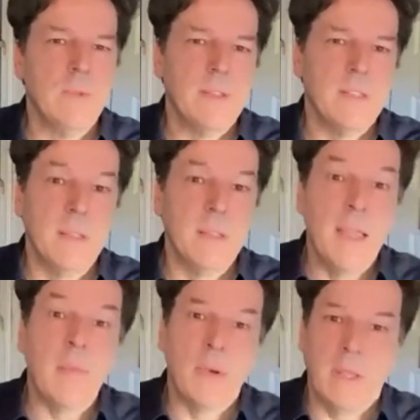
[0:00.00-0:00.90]
with
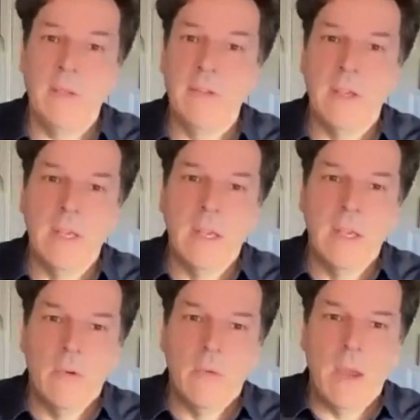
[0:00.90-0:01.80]
celebrities,
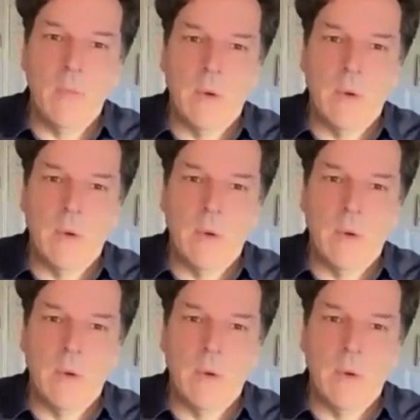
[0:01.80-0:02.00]
right?